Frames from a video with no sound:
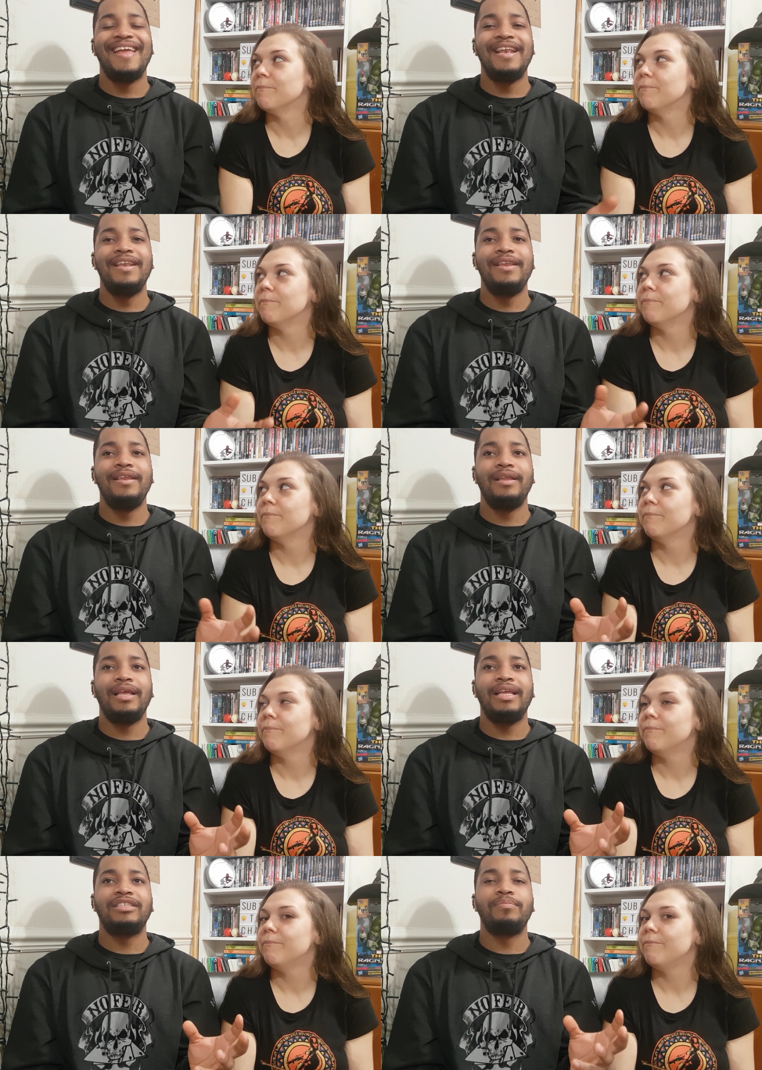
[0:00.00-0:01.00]
Speaker 1: in
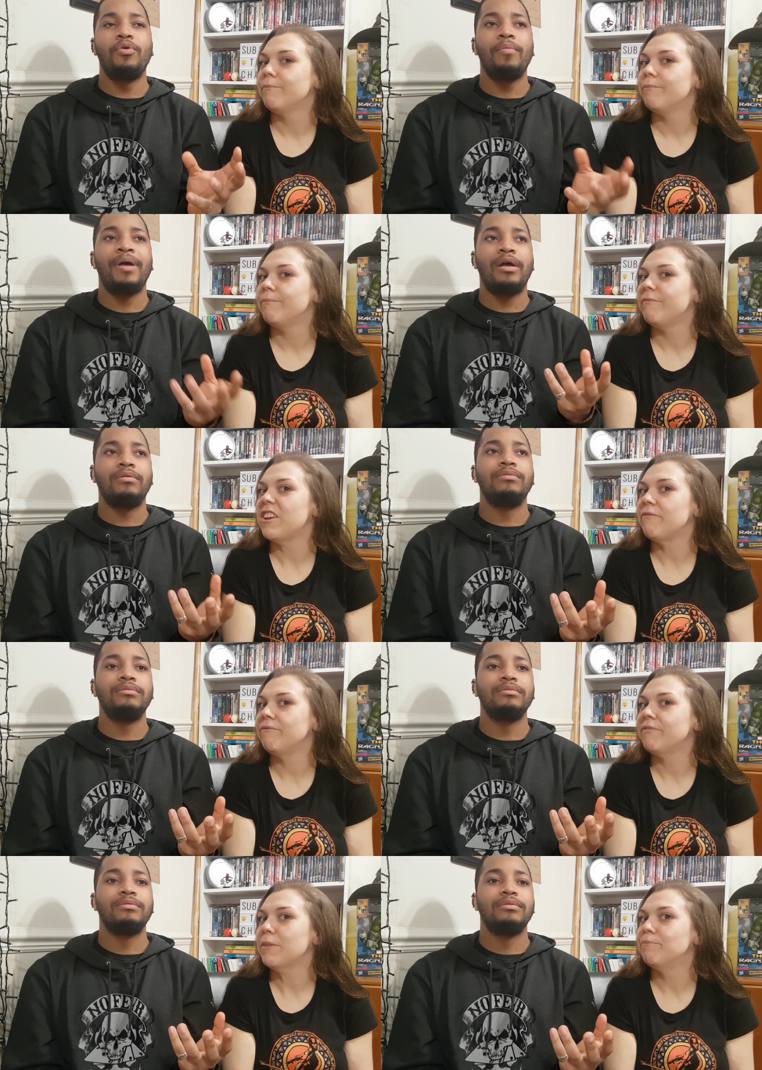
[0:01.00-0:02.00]
it's more about
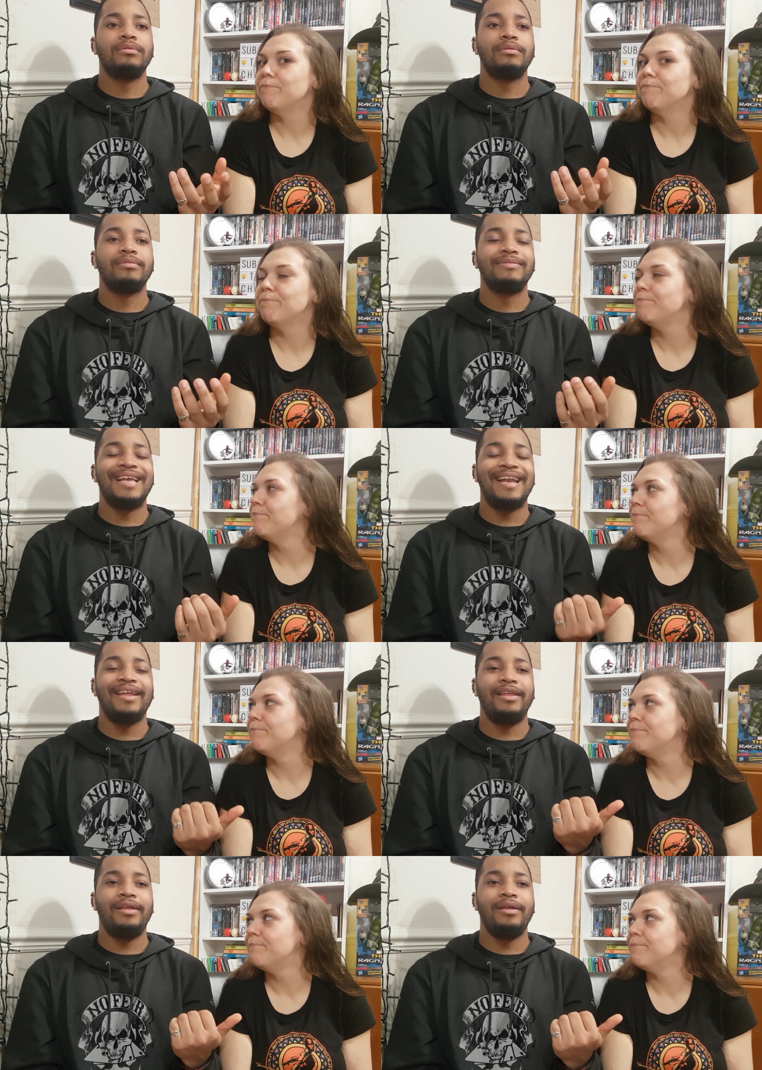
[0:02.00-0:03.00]

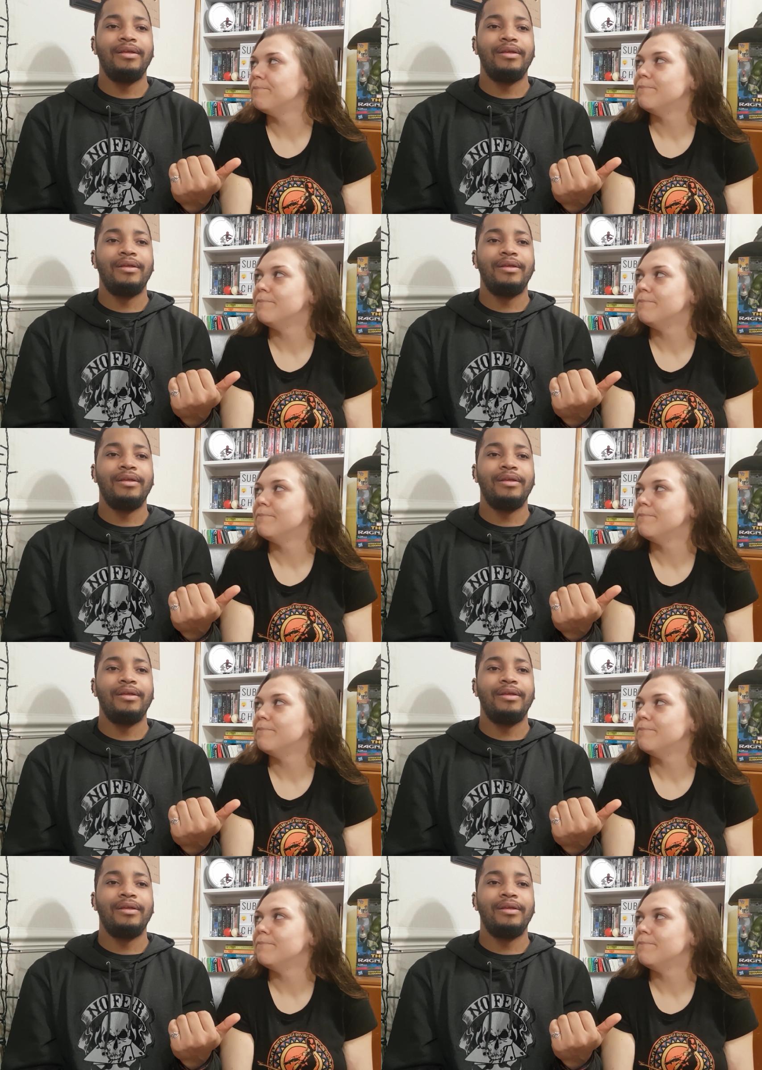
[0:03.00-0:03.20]
getting